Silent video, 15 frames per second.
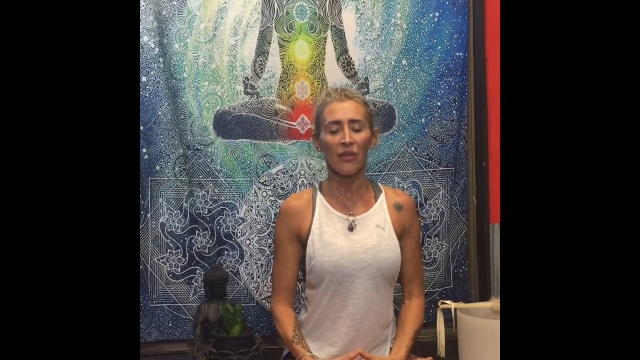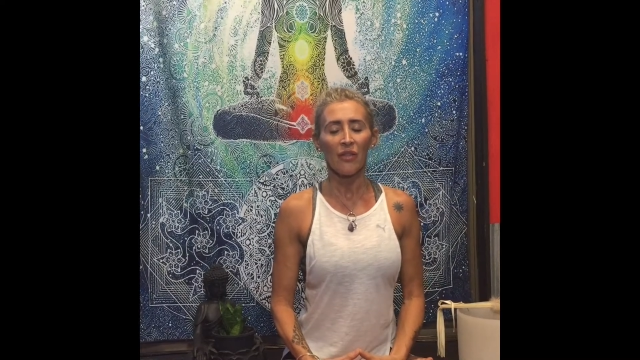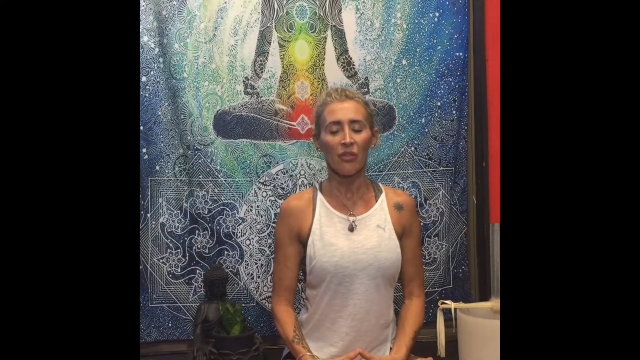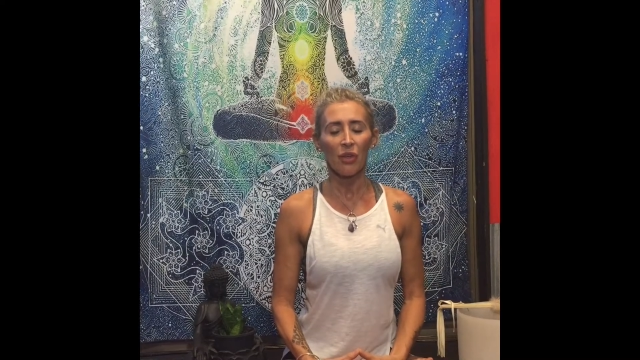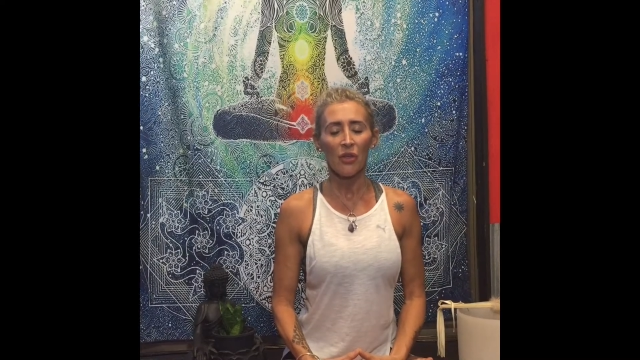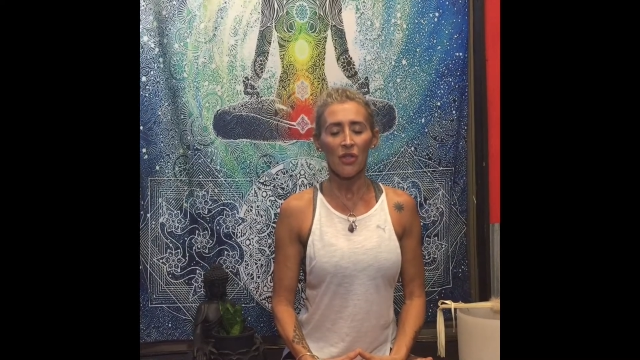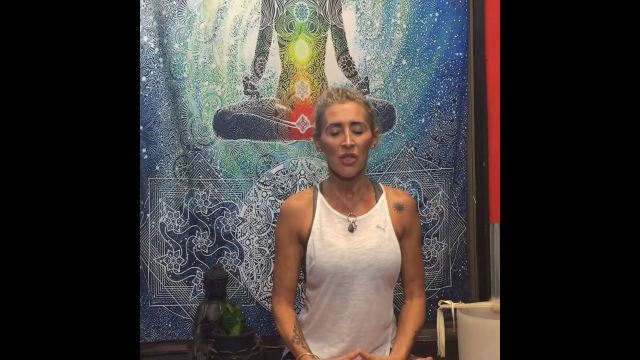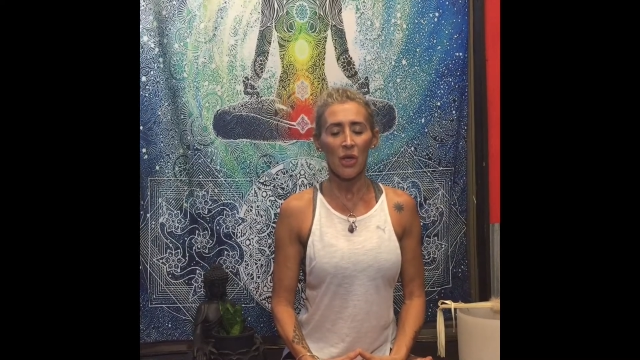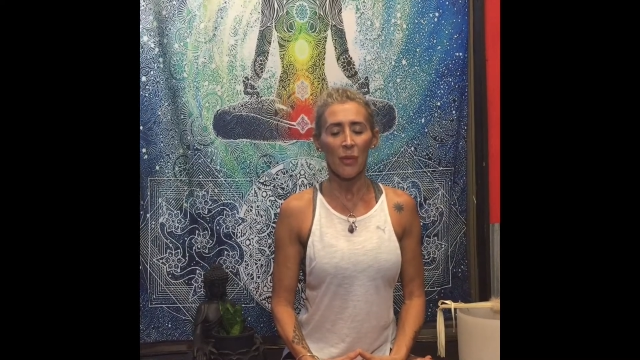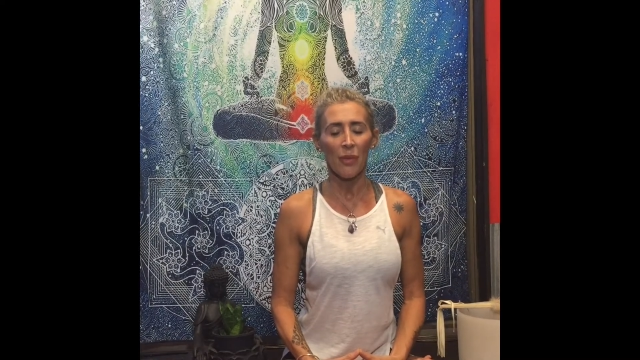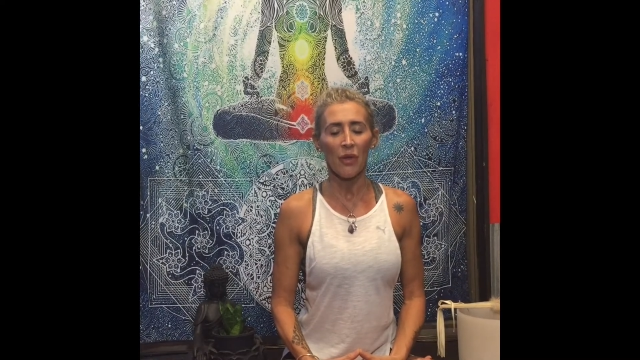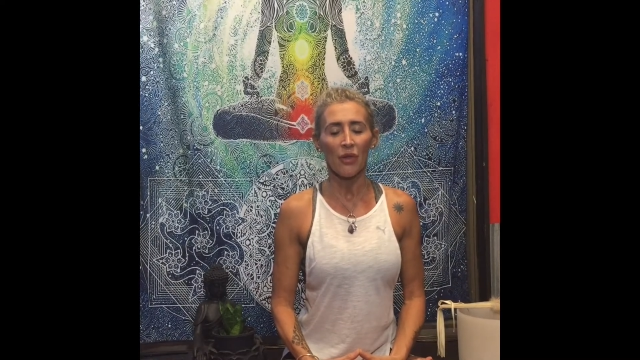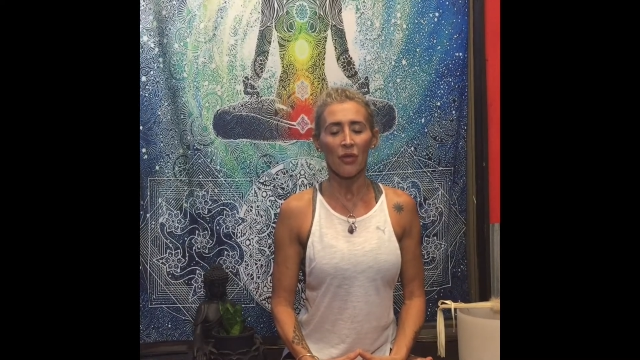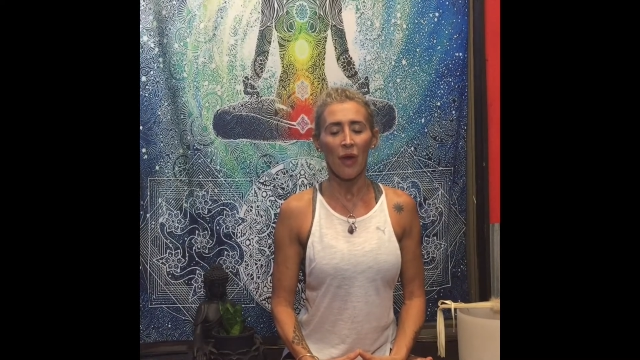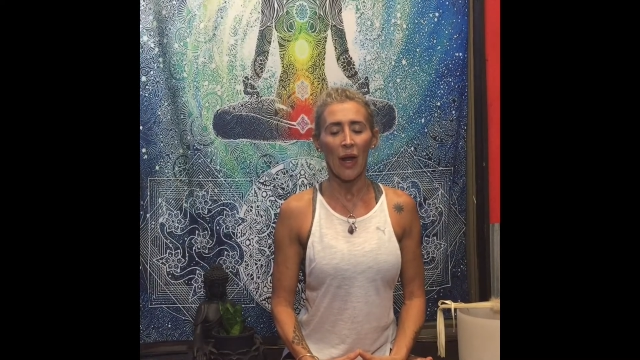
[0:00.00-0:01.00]
through the top of
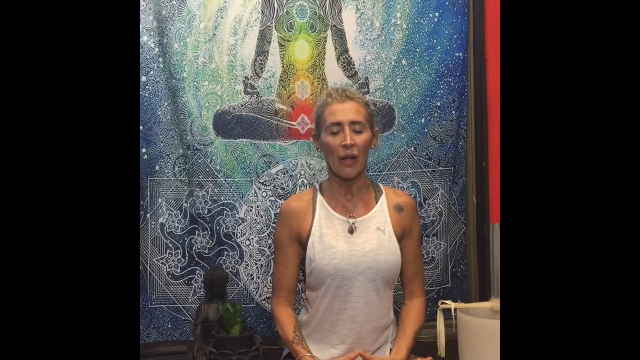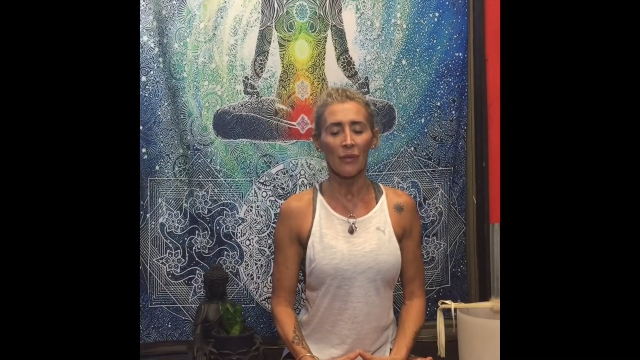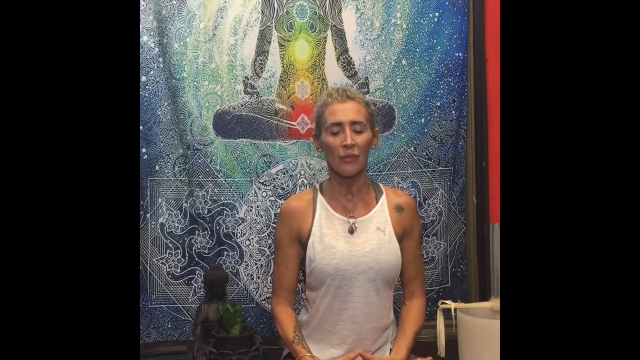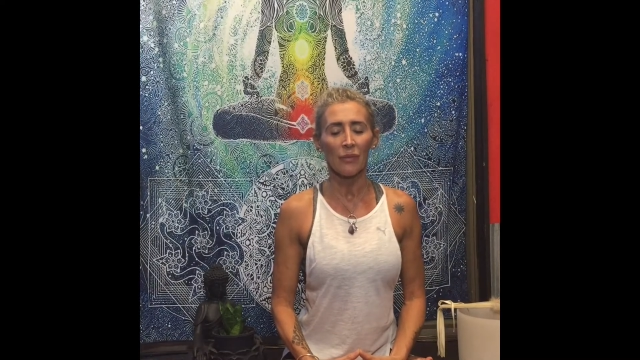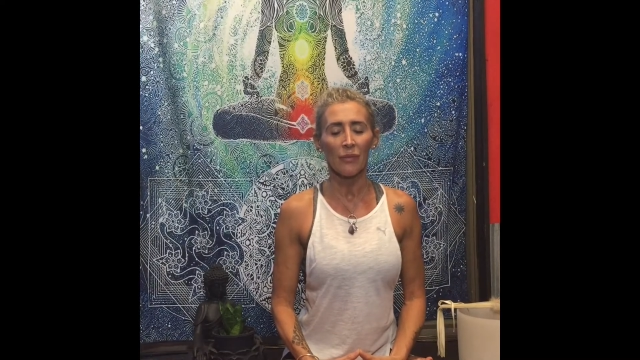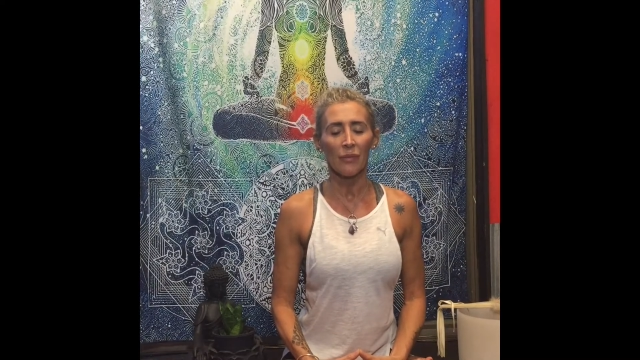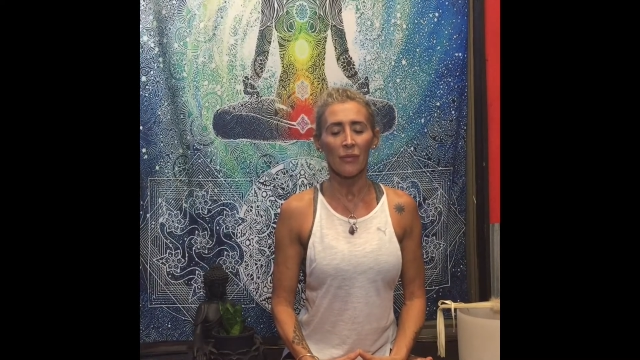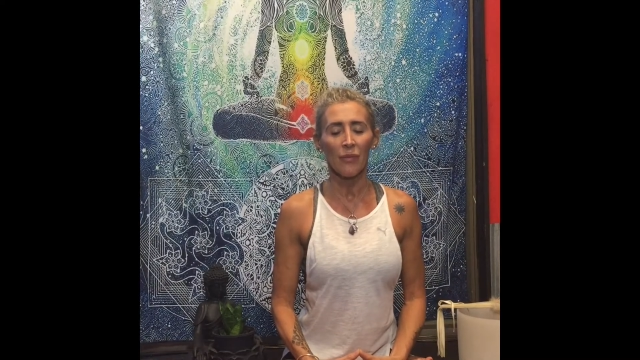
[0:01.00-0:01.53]
the crown,